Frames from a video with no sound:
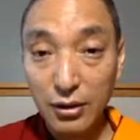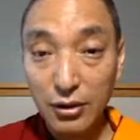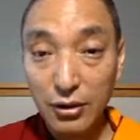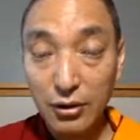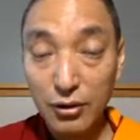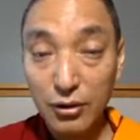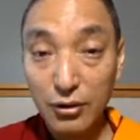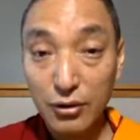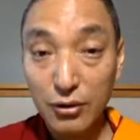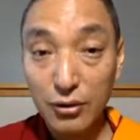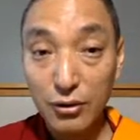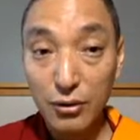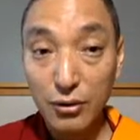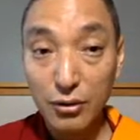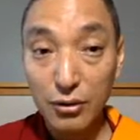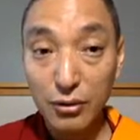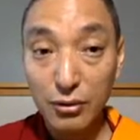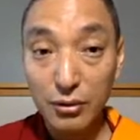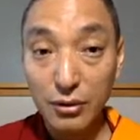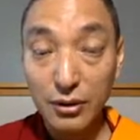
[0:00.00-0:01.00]

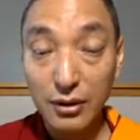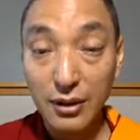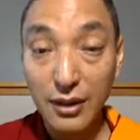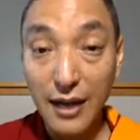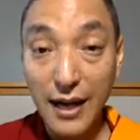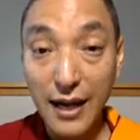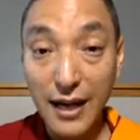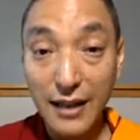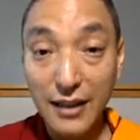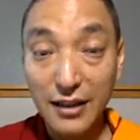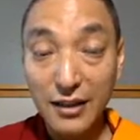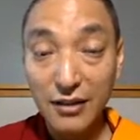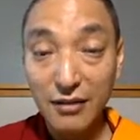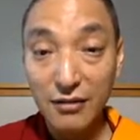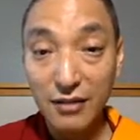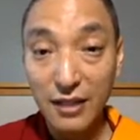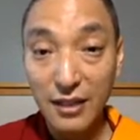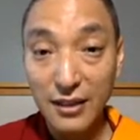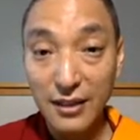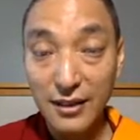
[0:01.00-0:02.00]
So that
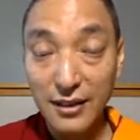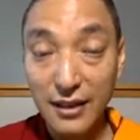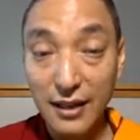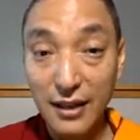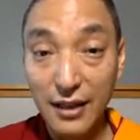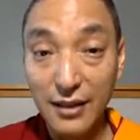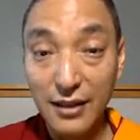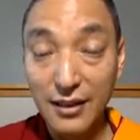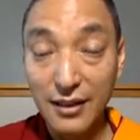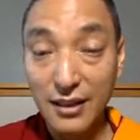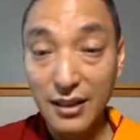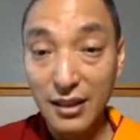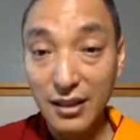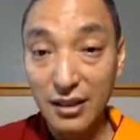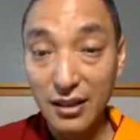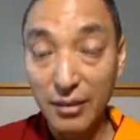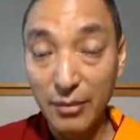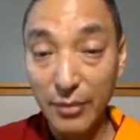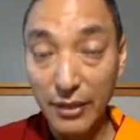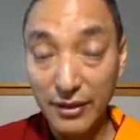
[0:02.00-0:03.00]
creates a
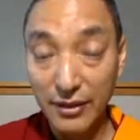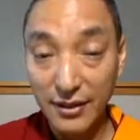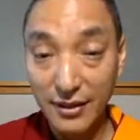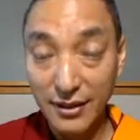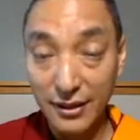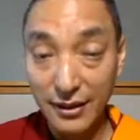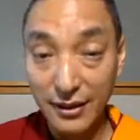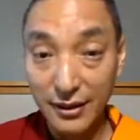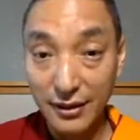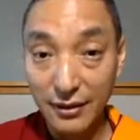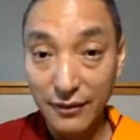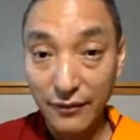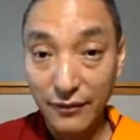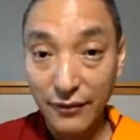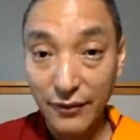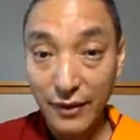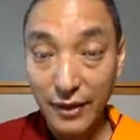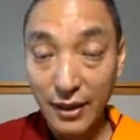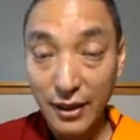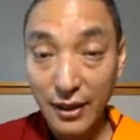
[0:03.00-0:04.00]
discrepancy,
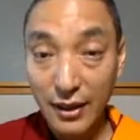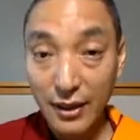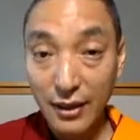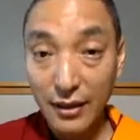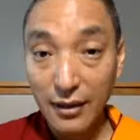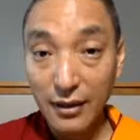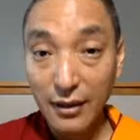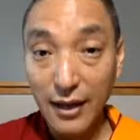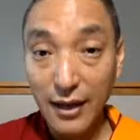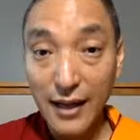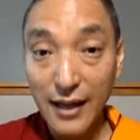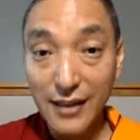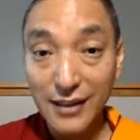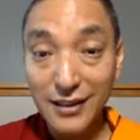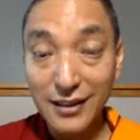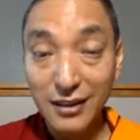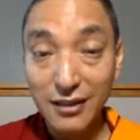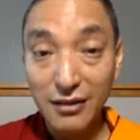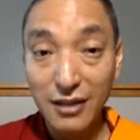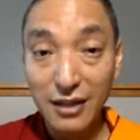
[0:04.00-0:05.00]
that
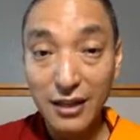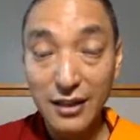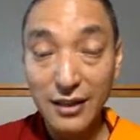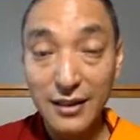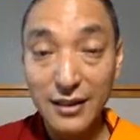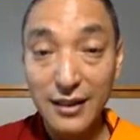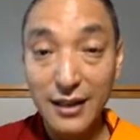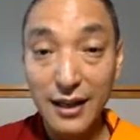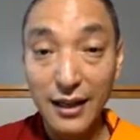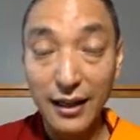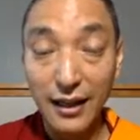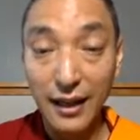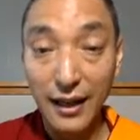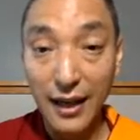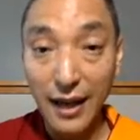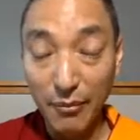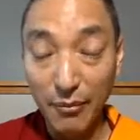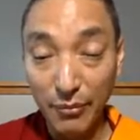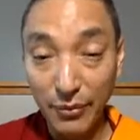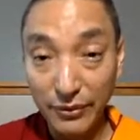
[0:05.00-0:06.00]
creates a
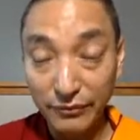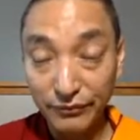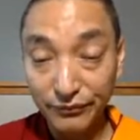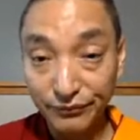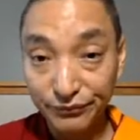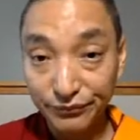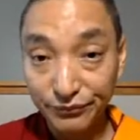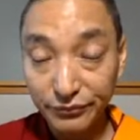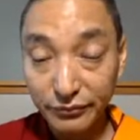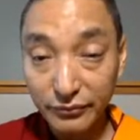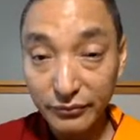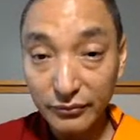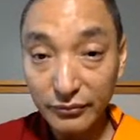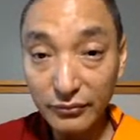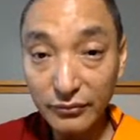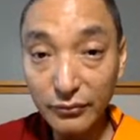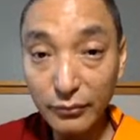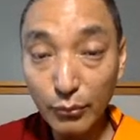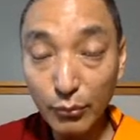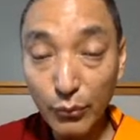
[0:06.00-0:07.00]
gap
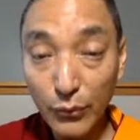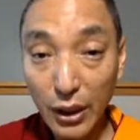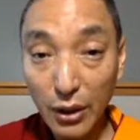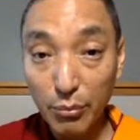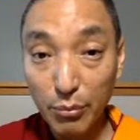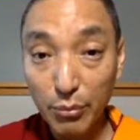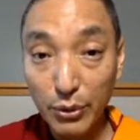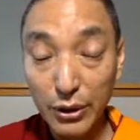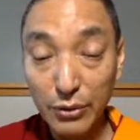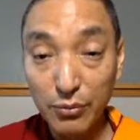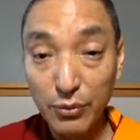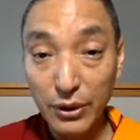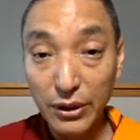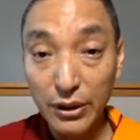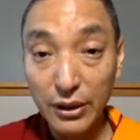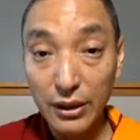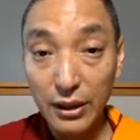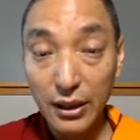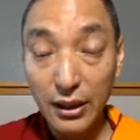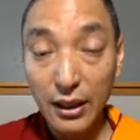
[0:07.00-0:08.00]

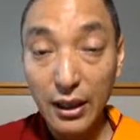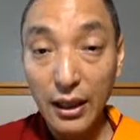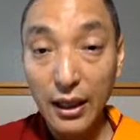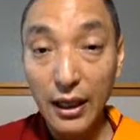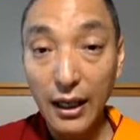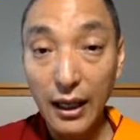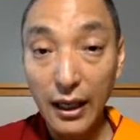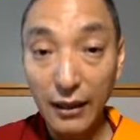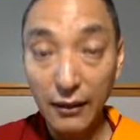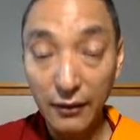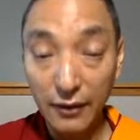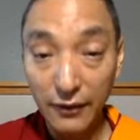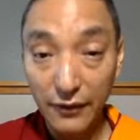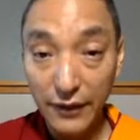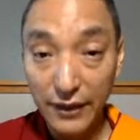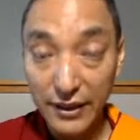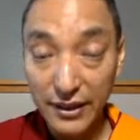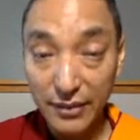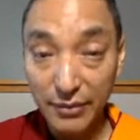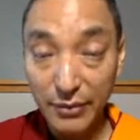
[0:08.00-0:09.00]
between our
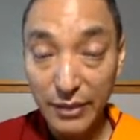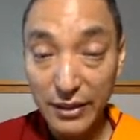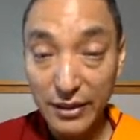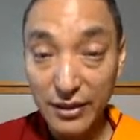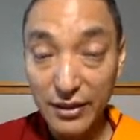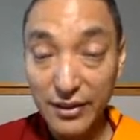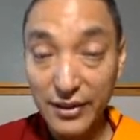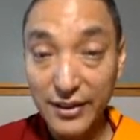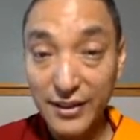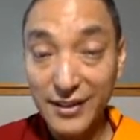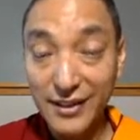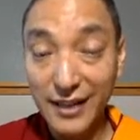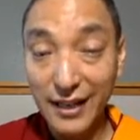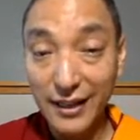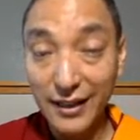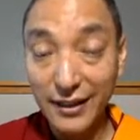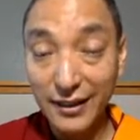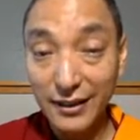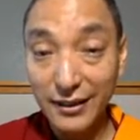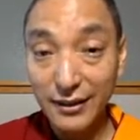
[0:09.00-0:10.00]
fundamental
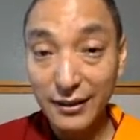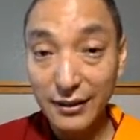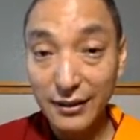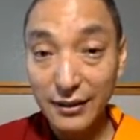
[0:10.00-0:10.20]
desire